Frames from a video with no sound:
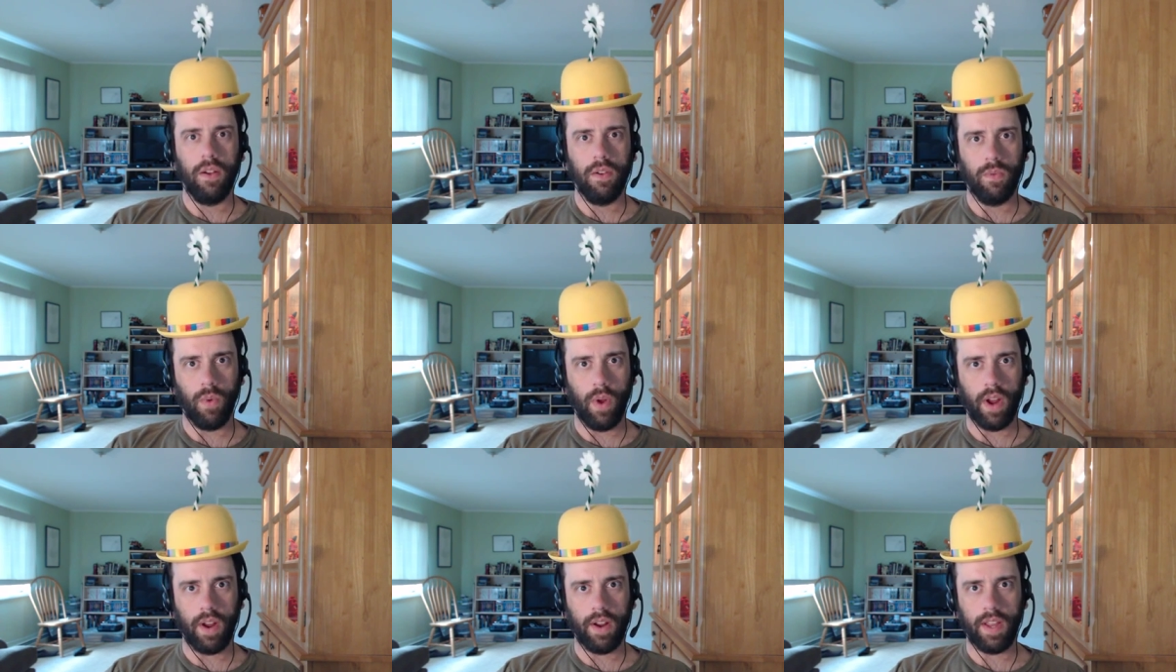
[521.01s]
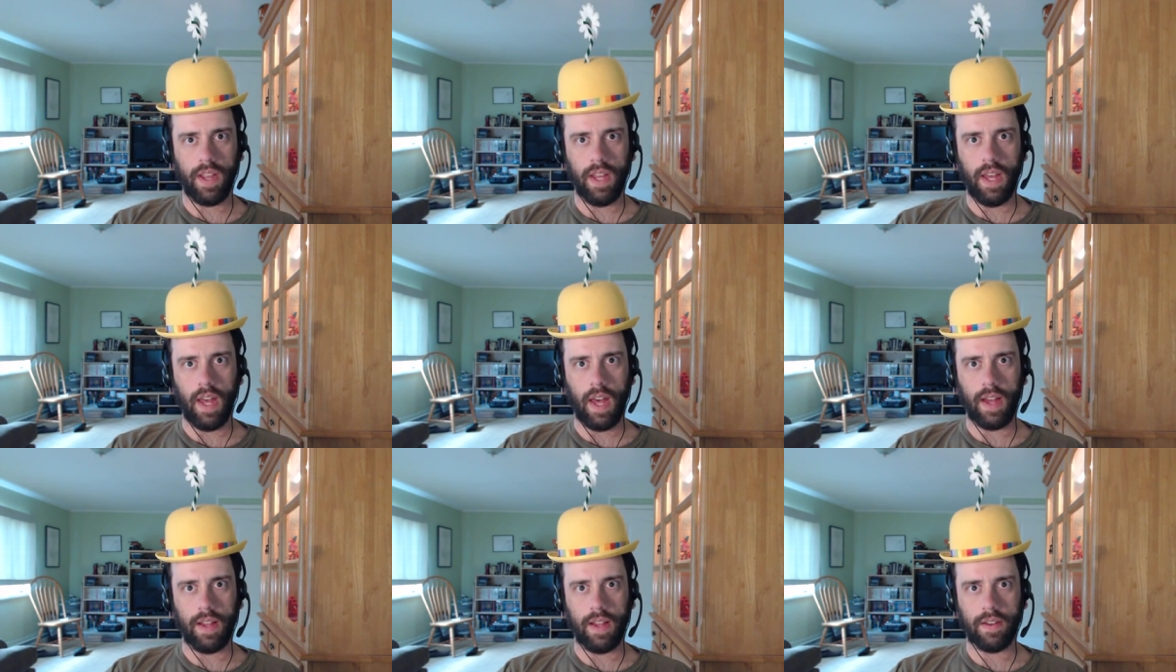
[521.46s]
where he
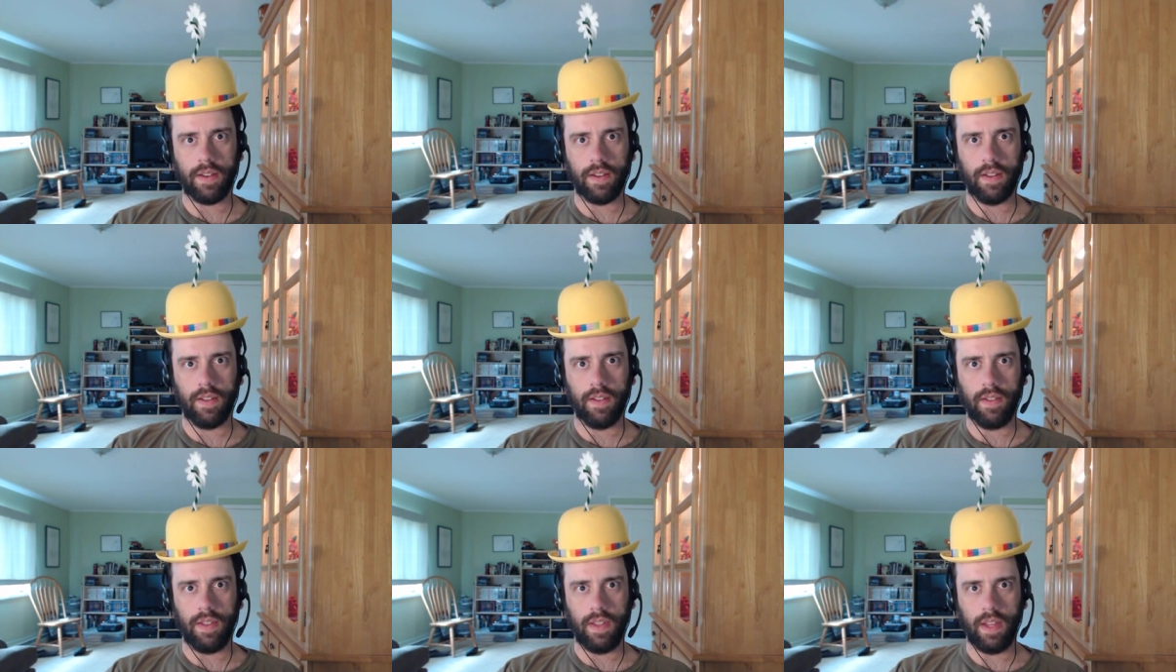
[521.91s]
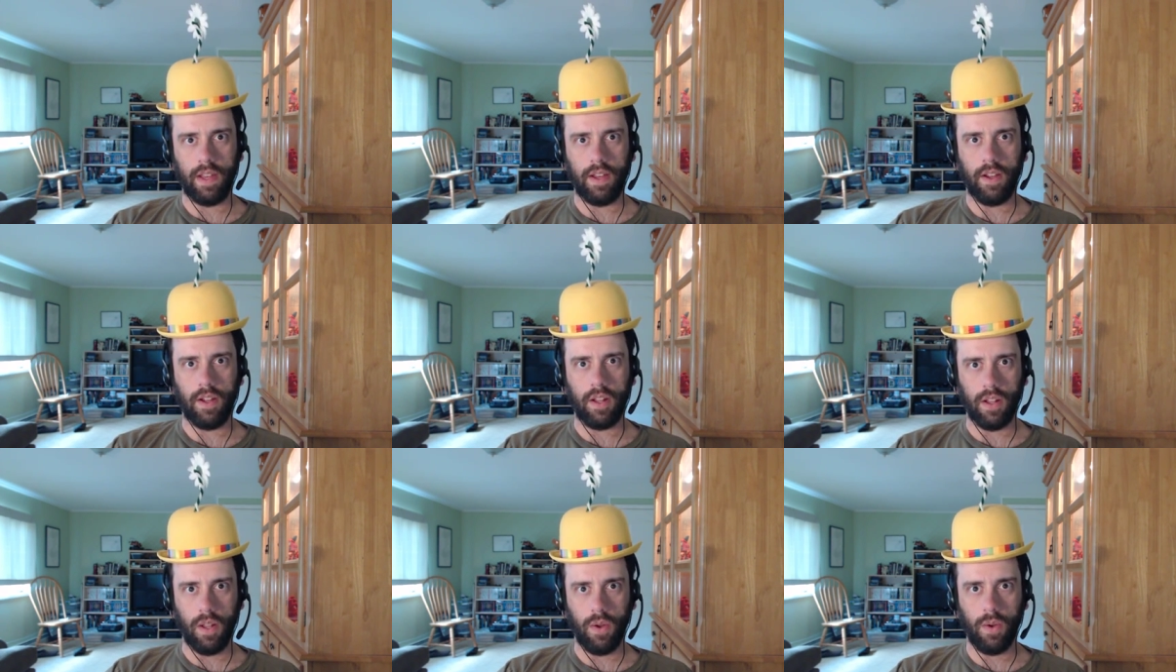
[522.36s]
got the
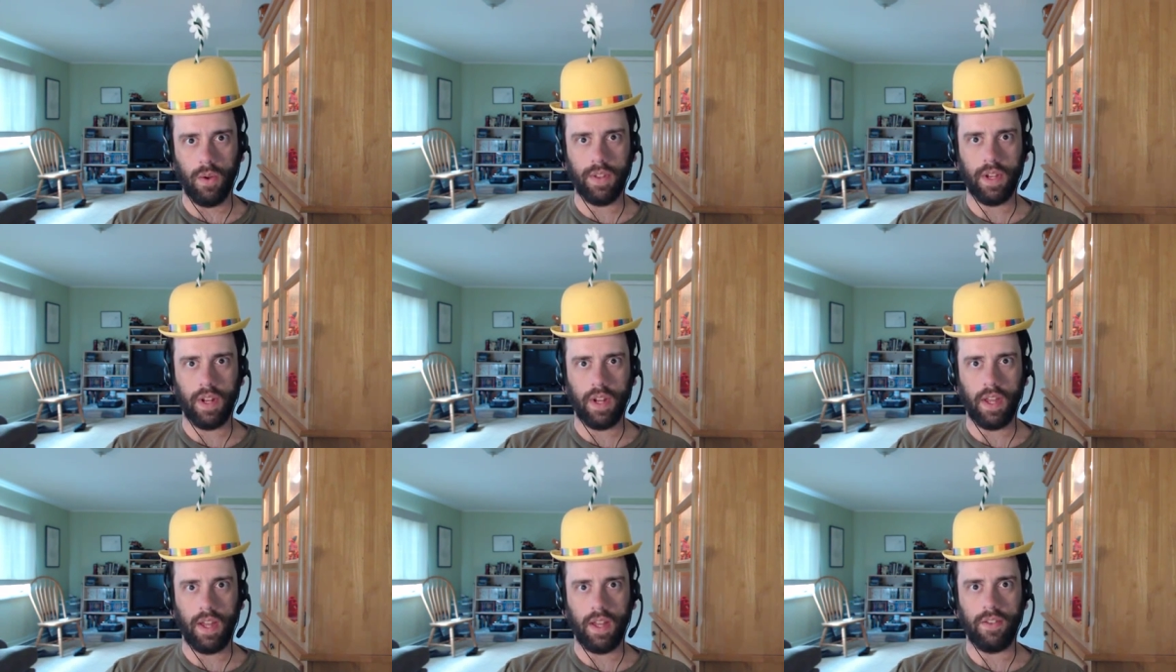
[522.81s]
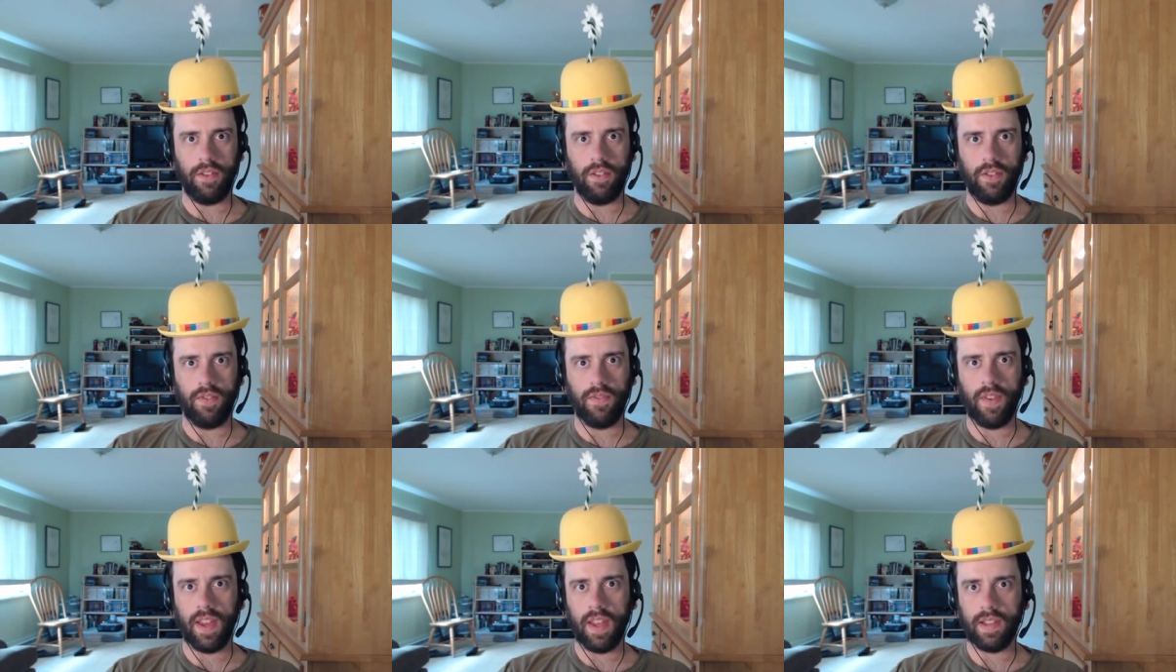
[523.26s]
cloak that hides
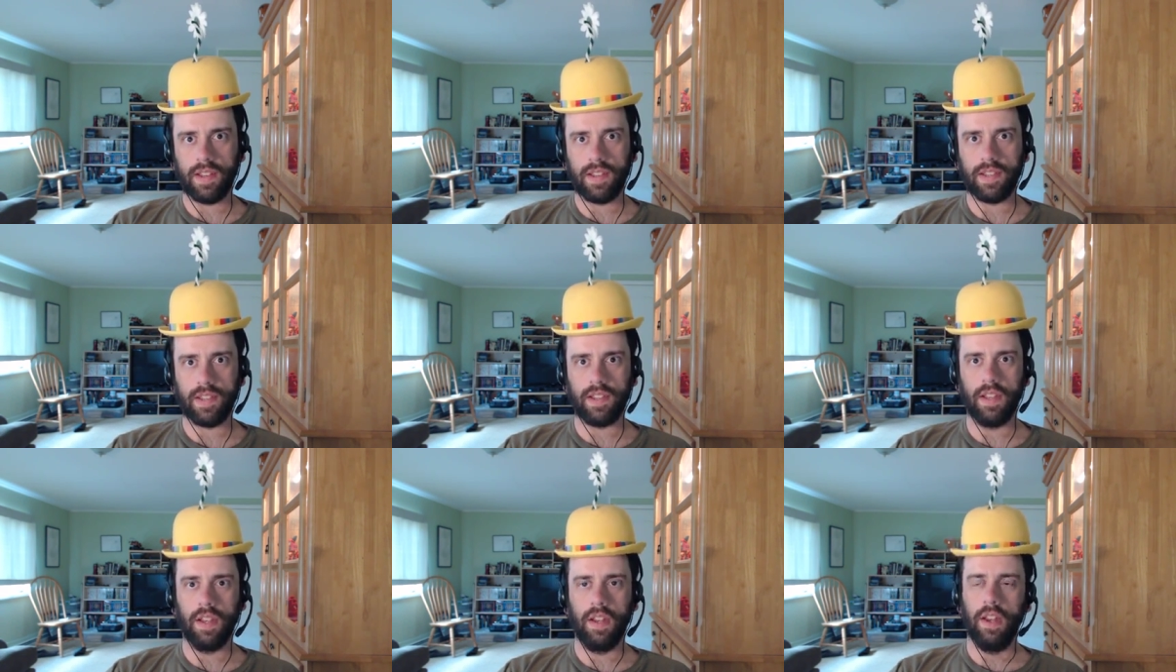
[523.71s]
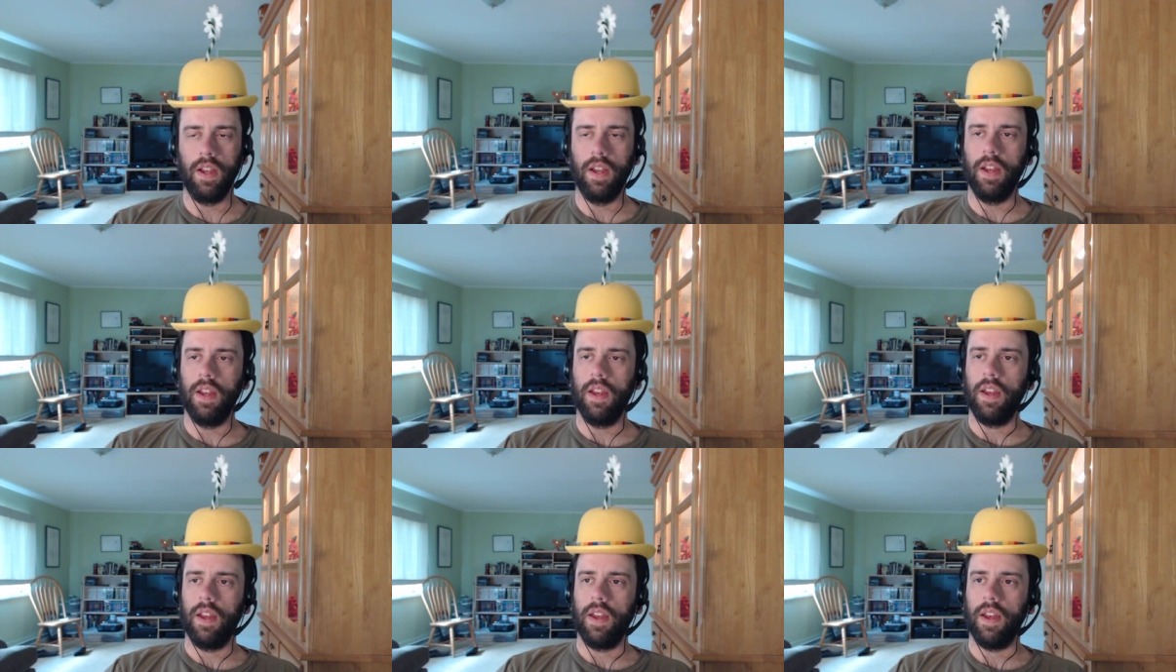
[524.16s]
his face,
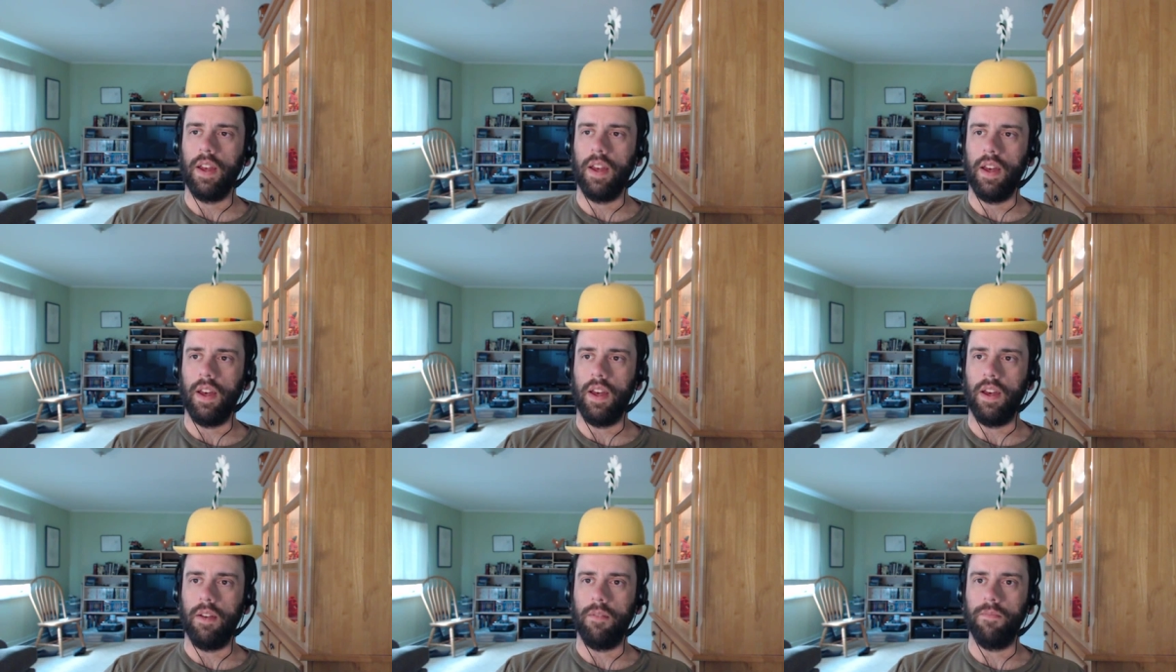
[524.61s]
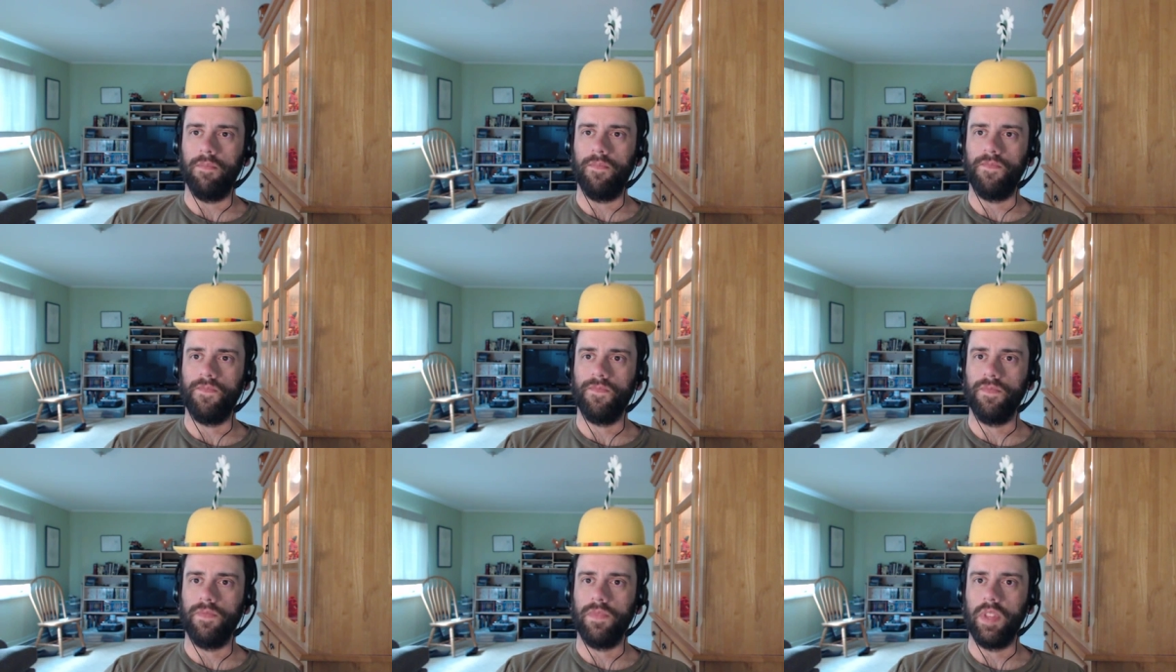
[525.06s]

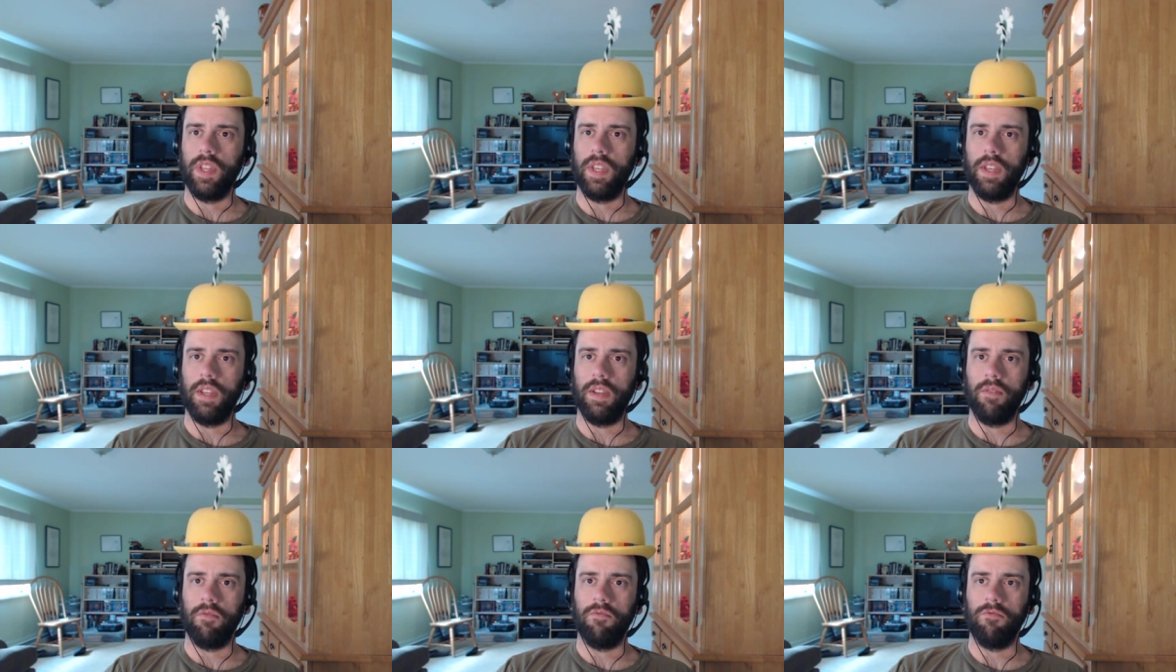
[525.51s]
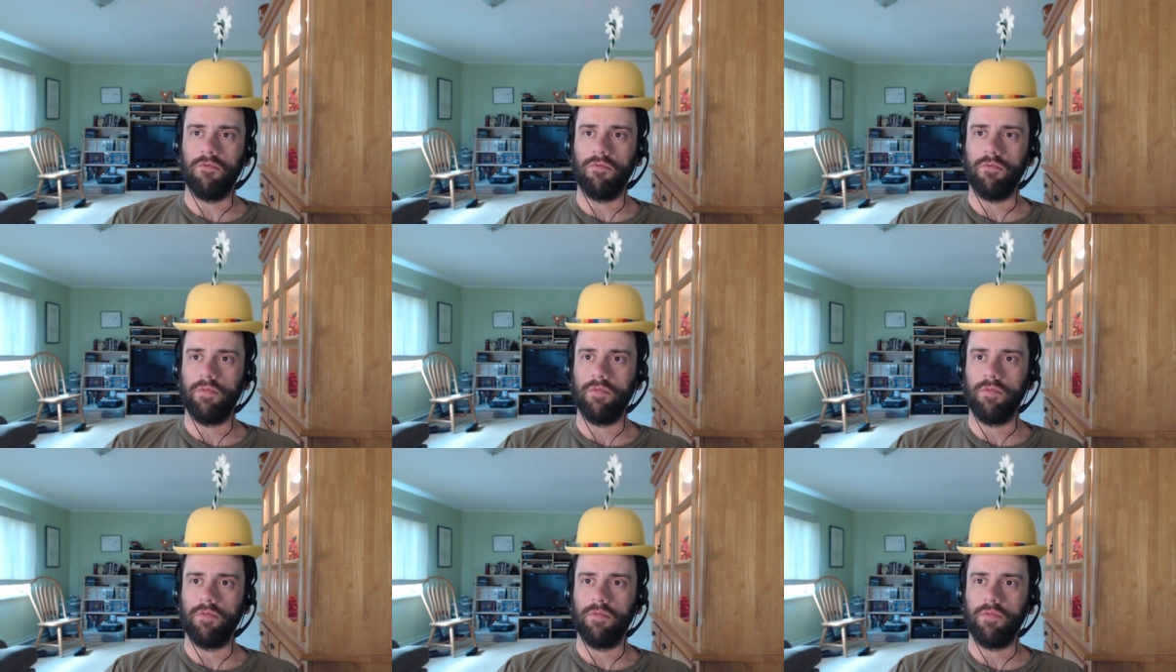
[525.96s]
the